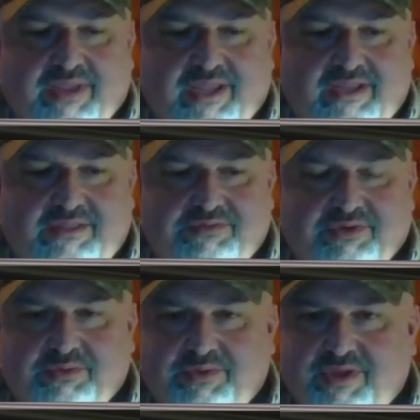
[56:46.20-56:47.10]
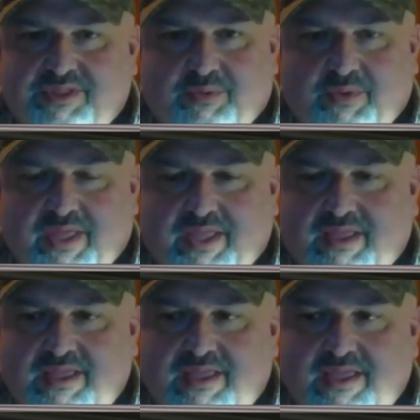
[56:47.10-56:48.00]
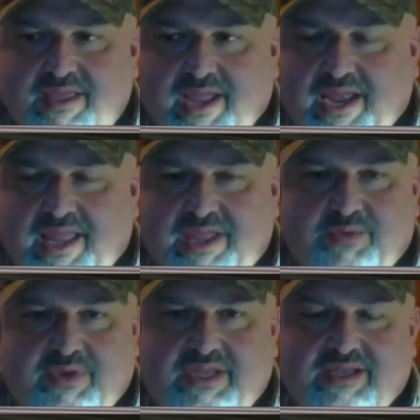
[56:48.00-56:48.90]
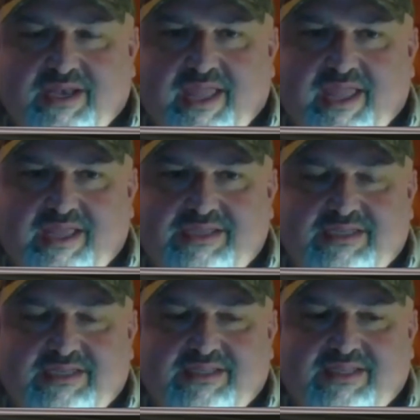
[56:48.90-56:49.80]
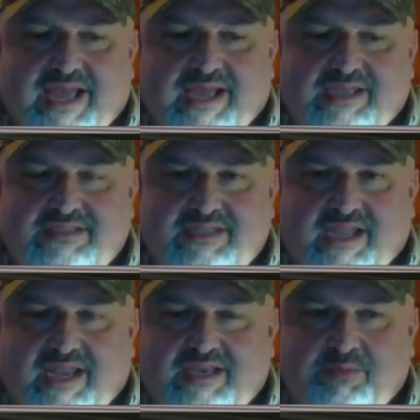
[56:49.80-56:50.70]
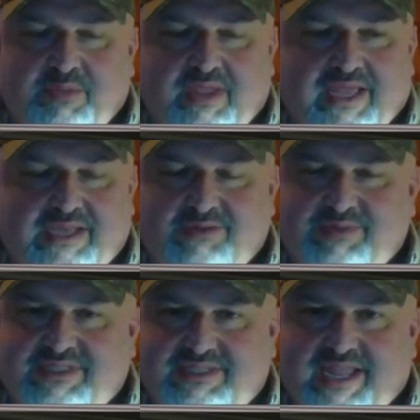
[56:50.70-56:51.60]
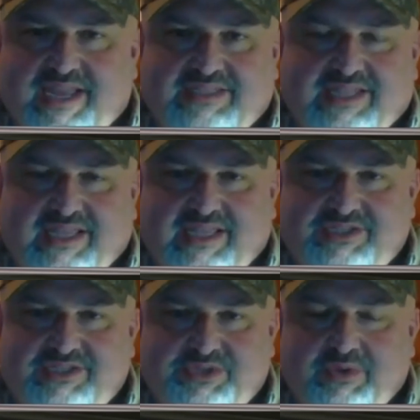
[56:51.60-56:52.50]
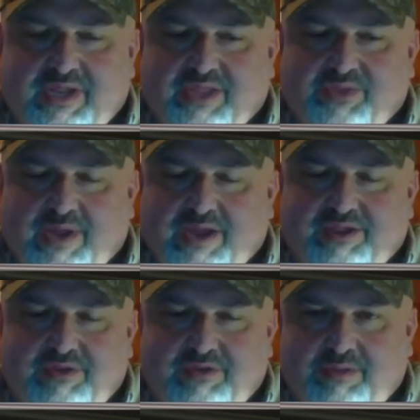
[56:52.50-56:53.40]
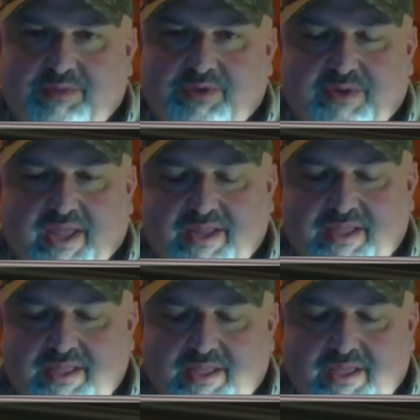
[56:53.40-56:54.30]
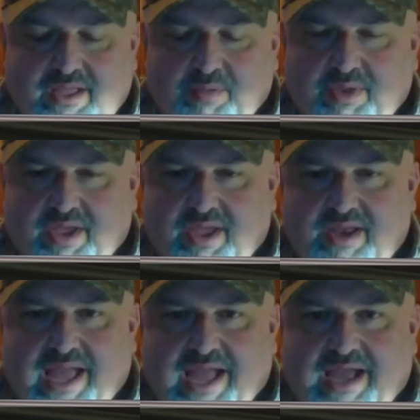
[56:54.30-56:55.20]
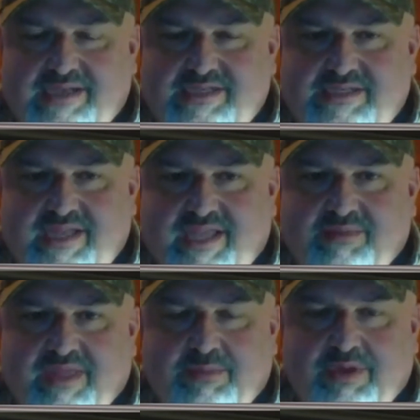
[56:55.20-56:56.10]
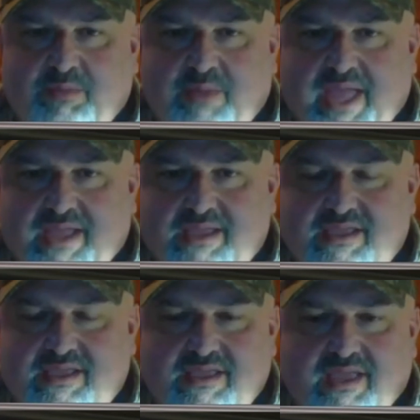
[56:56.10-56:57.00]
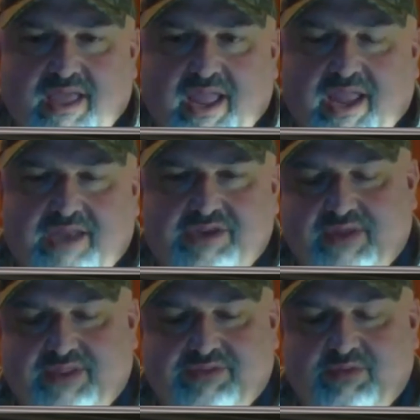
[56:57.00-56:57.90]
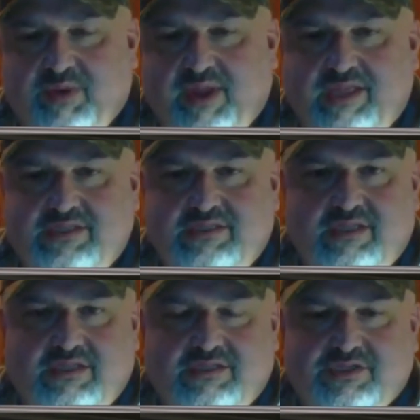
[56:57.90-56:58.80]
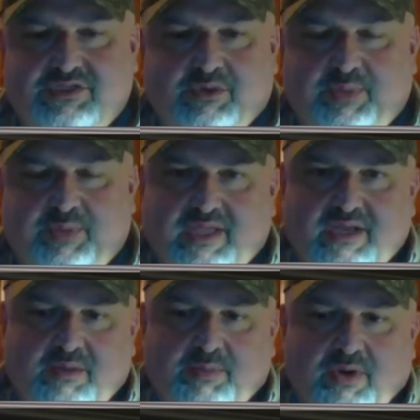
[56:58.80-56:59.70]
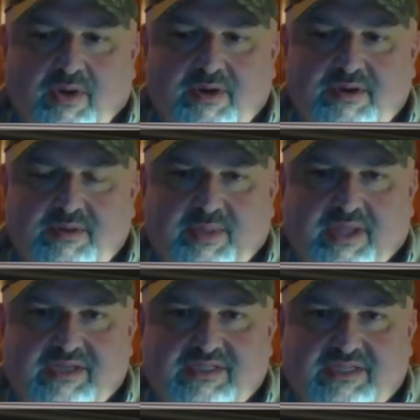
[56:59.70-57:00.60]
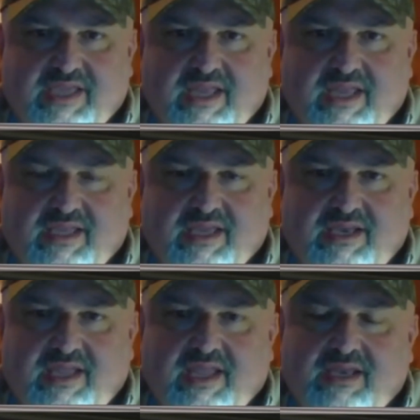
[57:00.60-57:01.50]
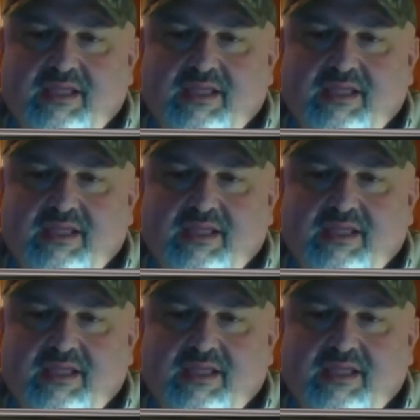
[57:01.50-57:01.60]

me throw nothing away. And he would eat the legs and the thighs. And to me, I told him, I said, Dad, it's like eating shoe leather. Why do you keep doing that? But I just take them, lay them on the back, and just right through the breast, just start picking it apart, picking the skin, cutting it,